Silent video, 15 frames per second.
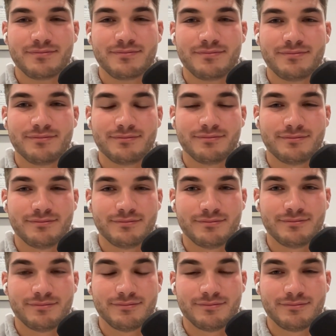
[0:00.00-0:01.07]

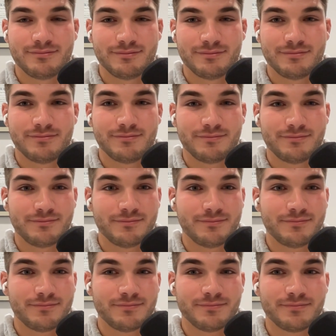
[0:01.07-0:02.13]

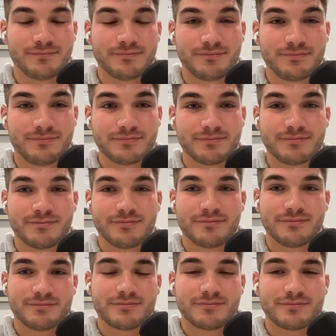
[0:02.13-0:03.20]

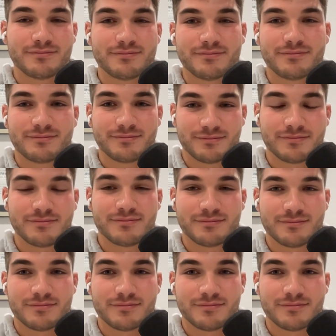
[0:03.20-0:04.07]
The person shown says nothing.